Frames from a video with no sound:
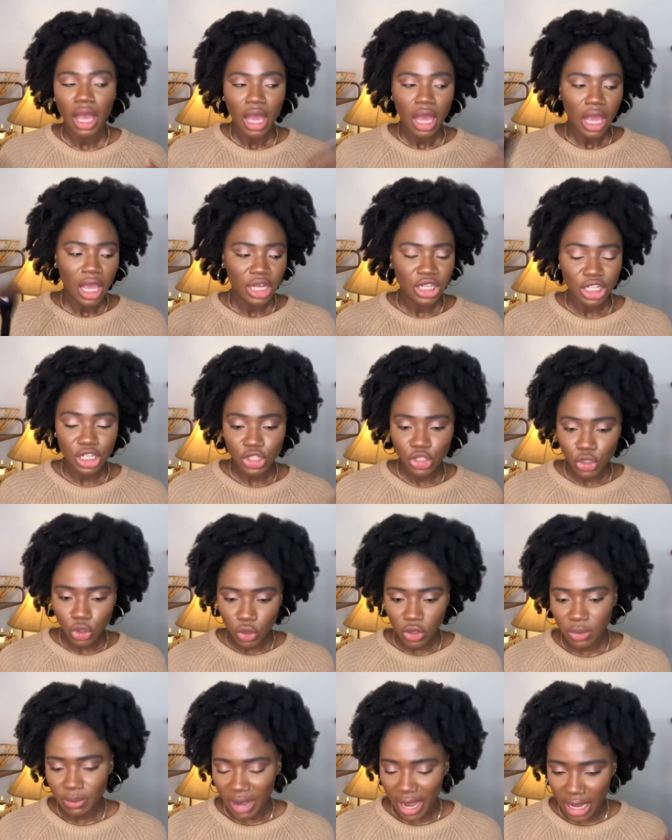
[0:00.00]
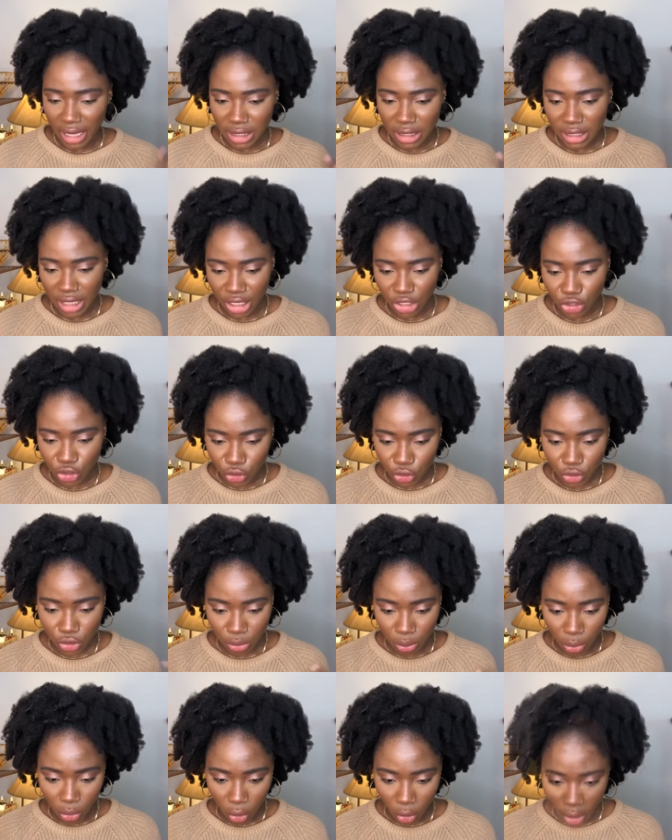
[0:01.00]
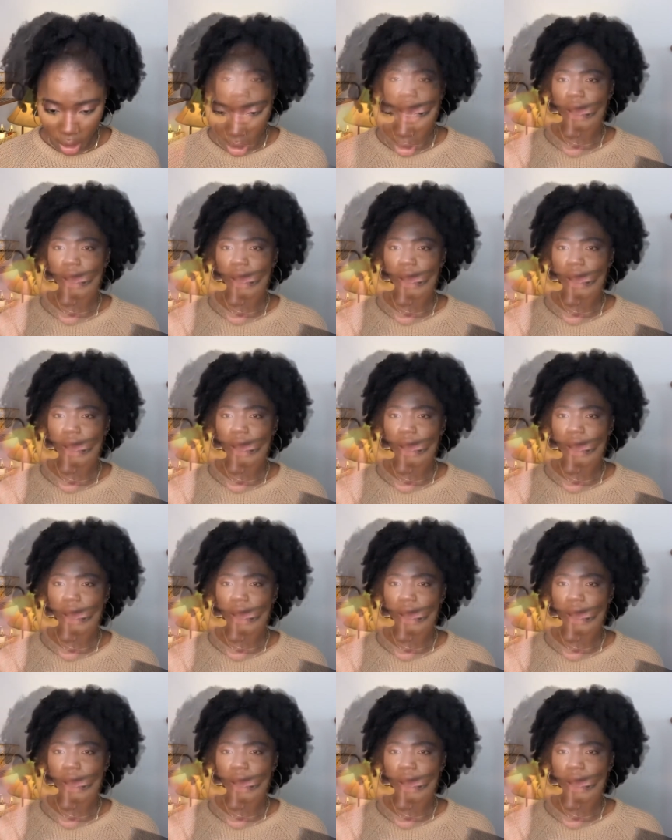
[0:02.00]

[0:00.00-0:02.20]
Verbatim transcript: just shows my textures more.